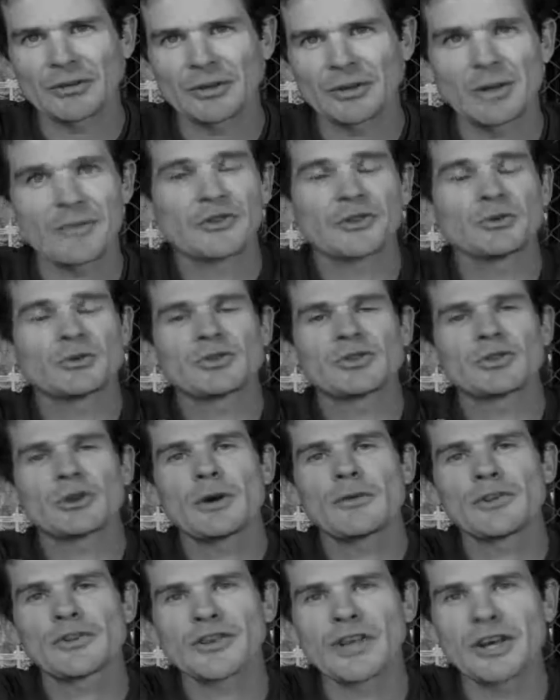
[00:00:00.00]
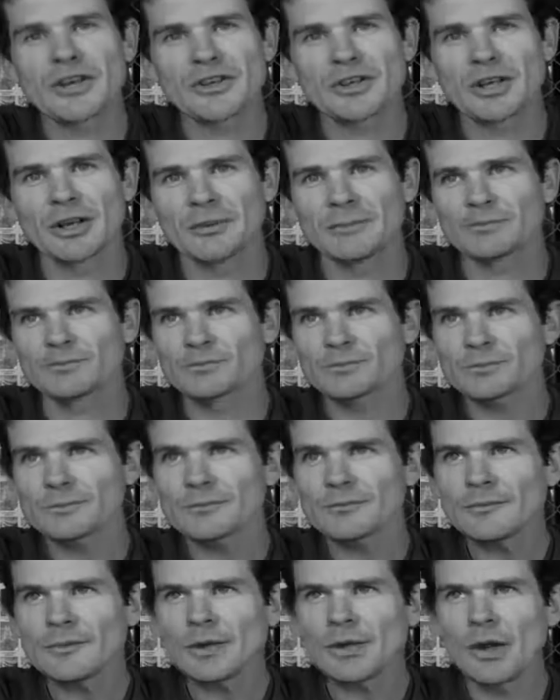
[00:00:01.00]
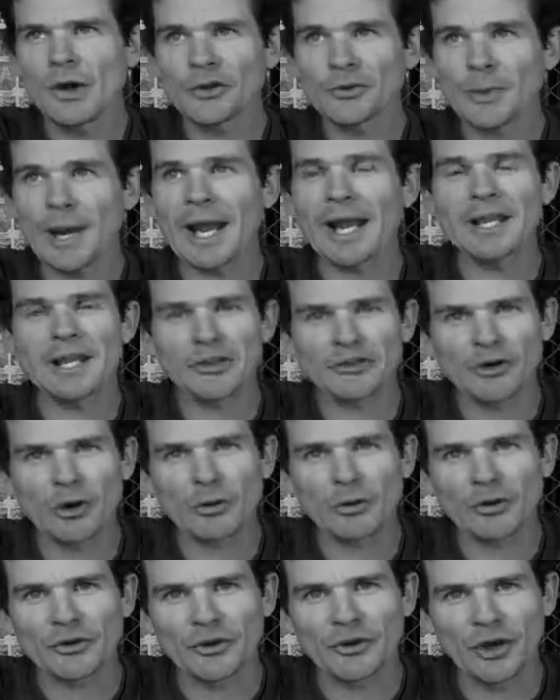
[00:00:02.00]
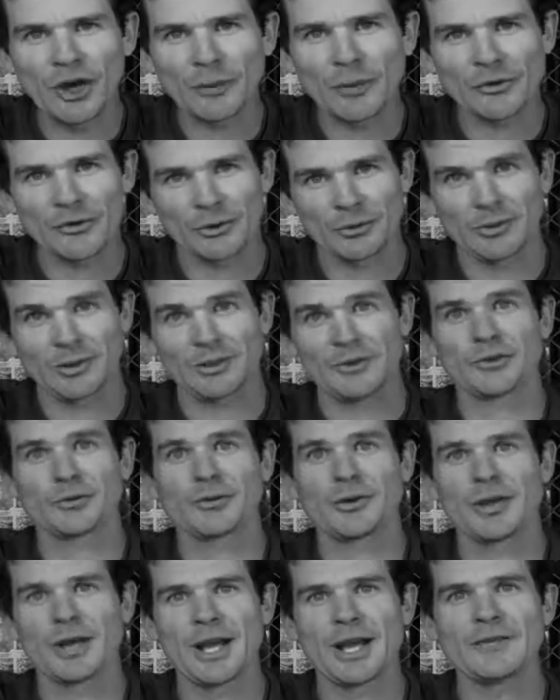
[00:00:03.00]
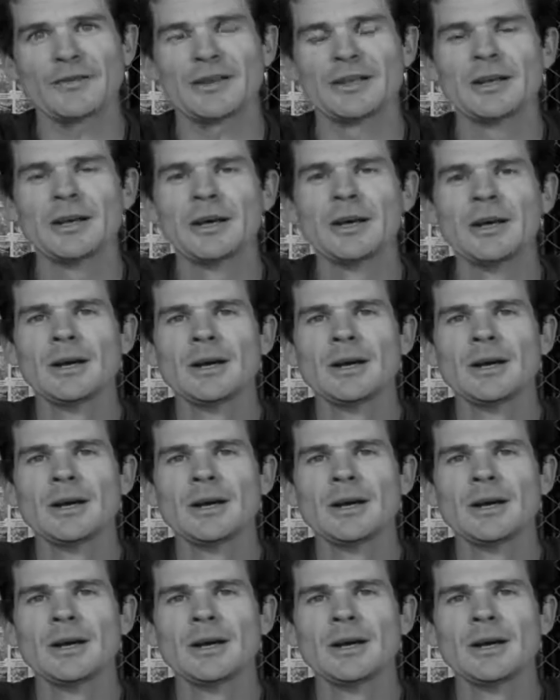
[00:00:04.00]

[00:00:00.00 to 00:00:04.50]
We had this conversation, and I was about eight years old at the time. I was like, wow, this is pretty heavy.